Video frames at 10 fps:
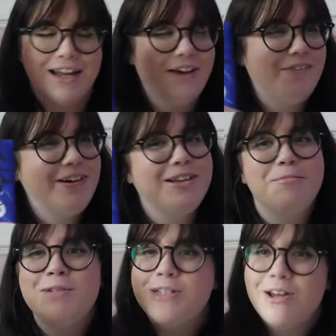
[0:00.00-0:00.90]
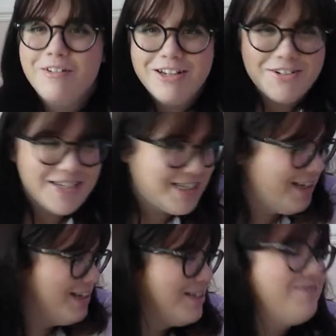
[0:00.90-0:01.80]
I found them so
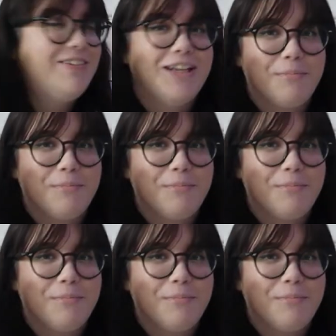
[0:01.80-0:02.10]
interesting to read